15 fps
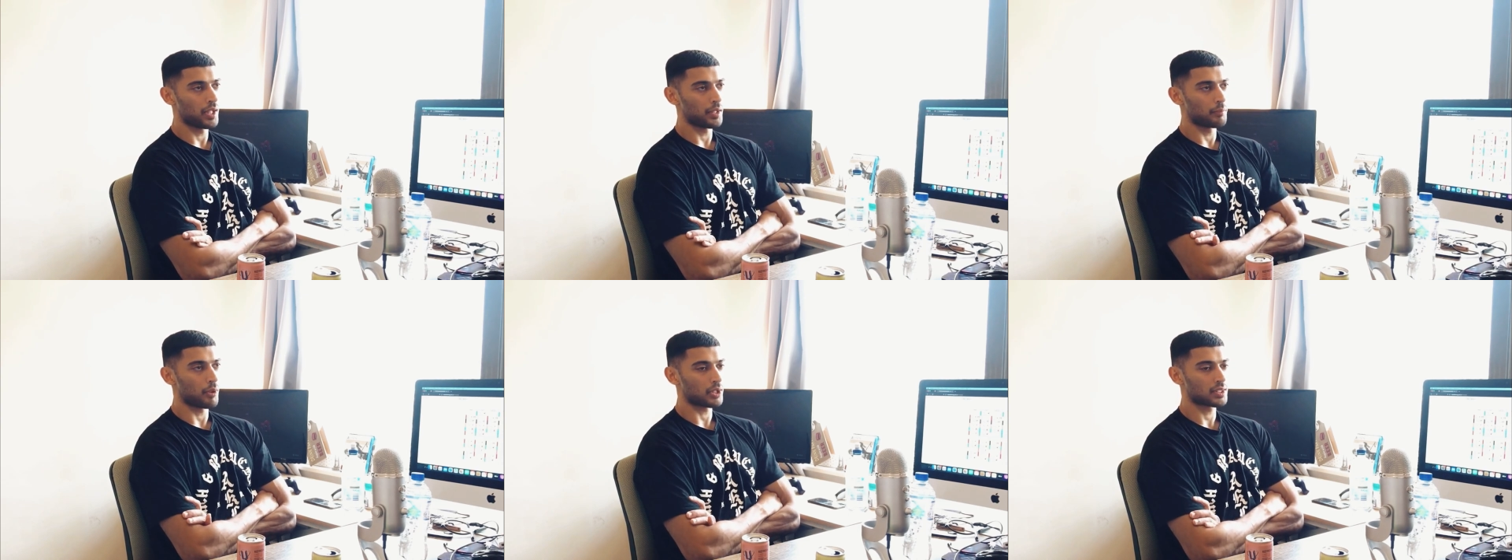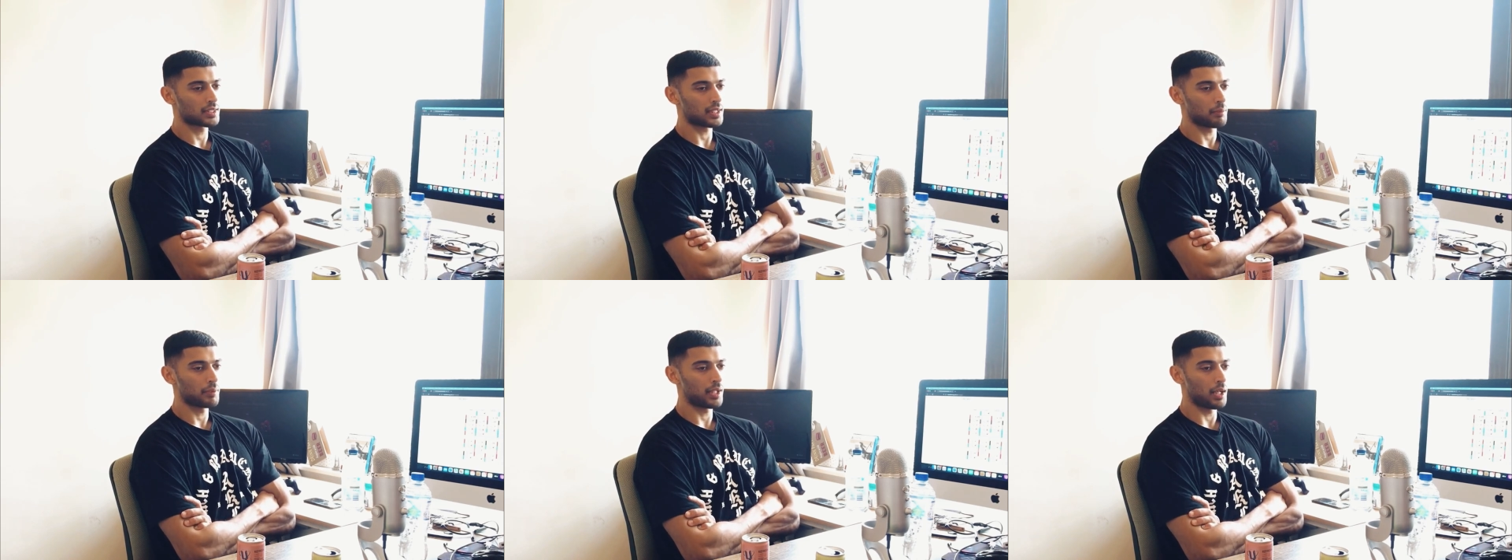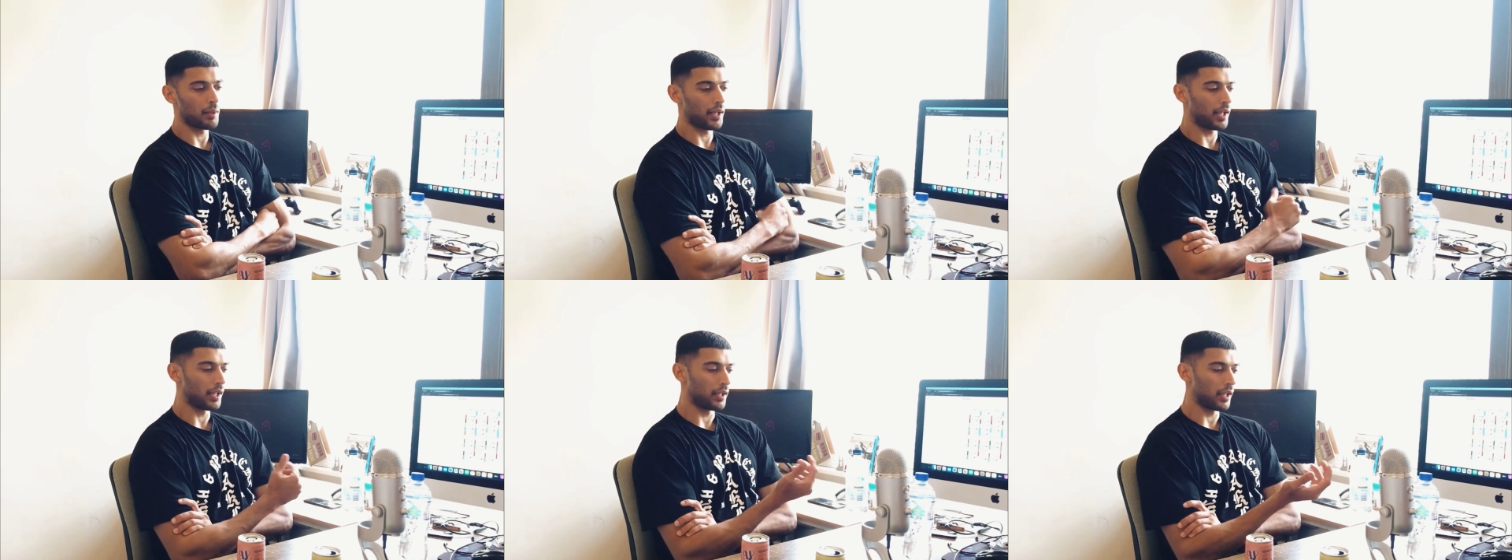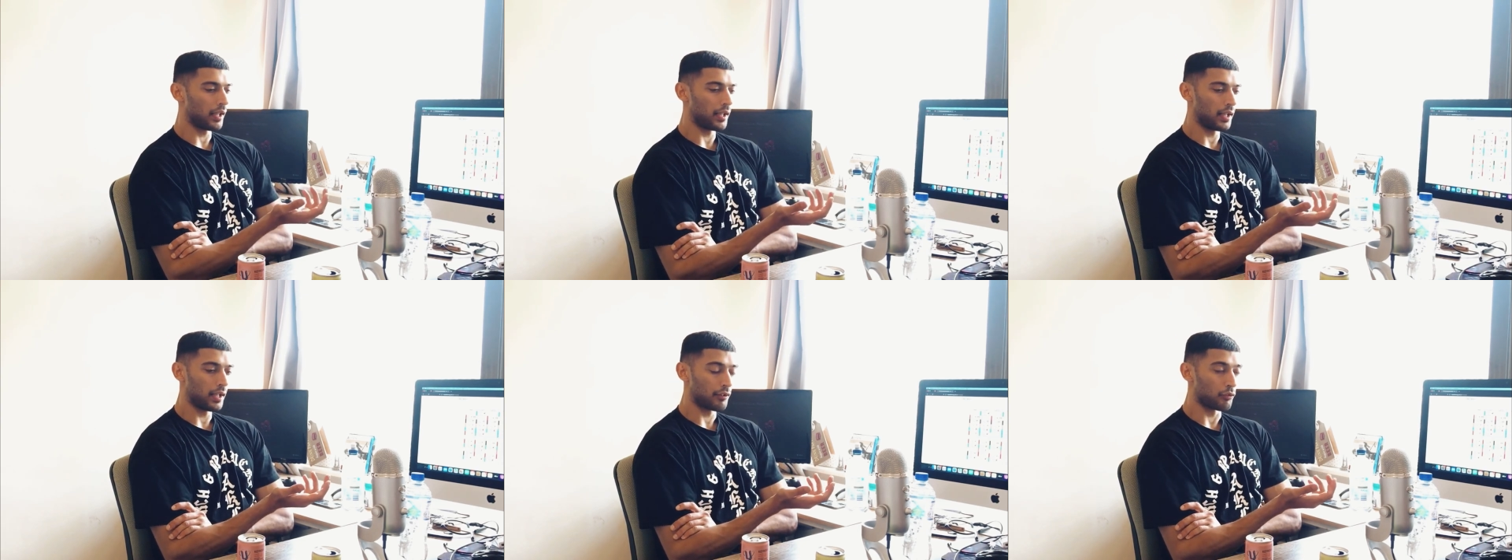fucking other boxers coming out, and,
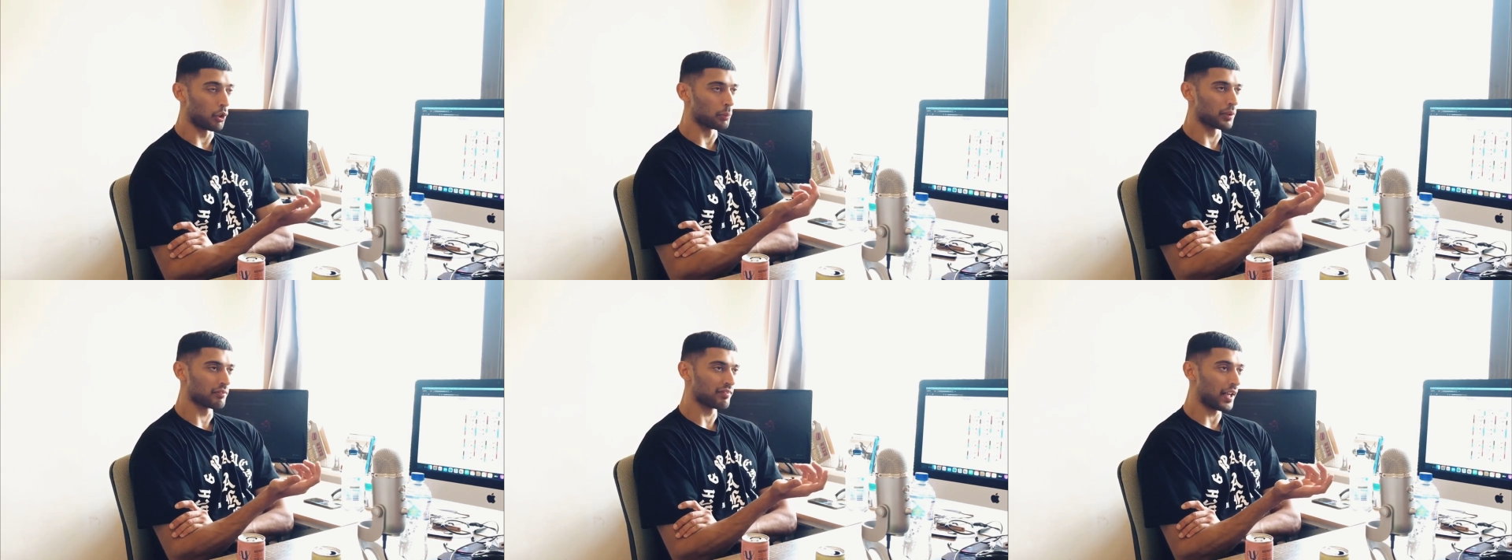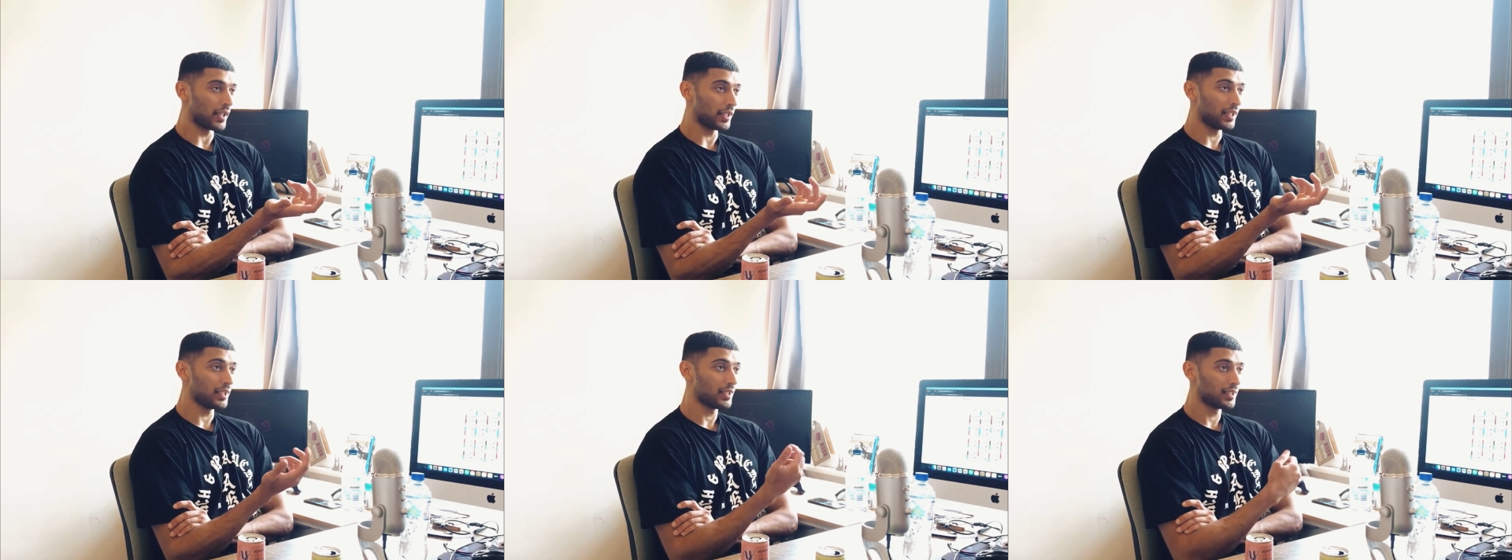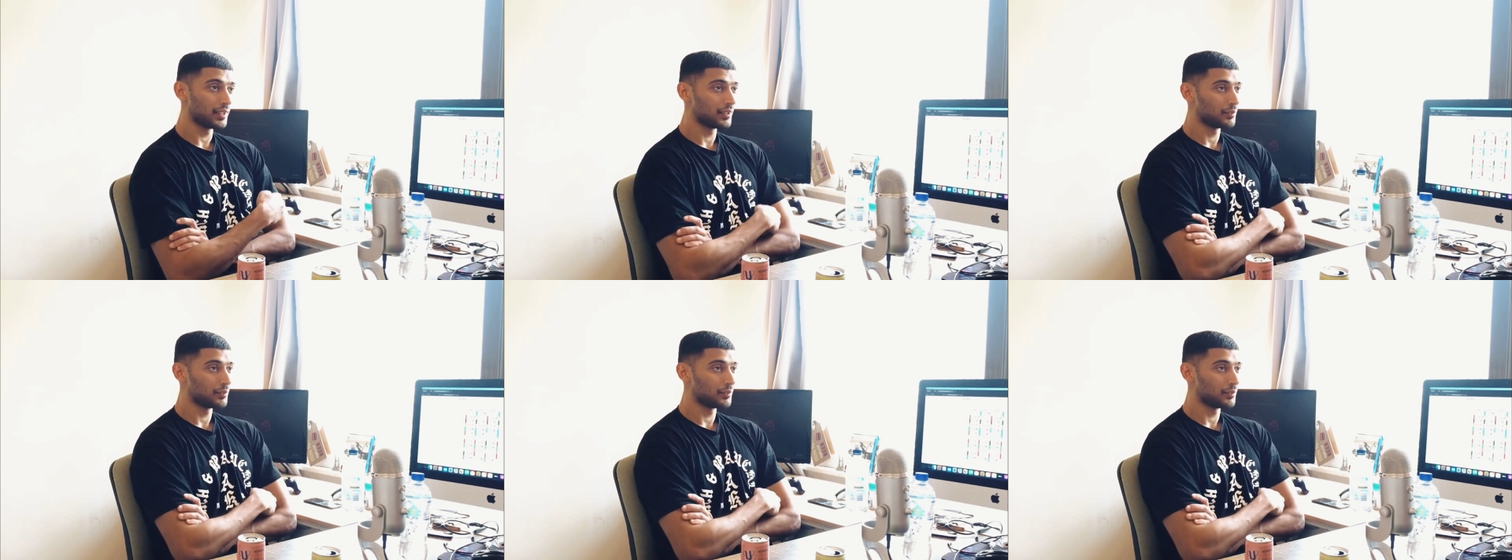and uh, Roman Viney.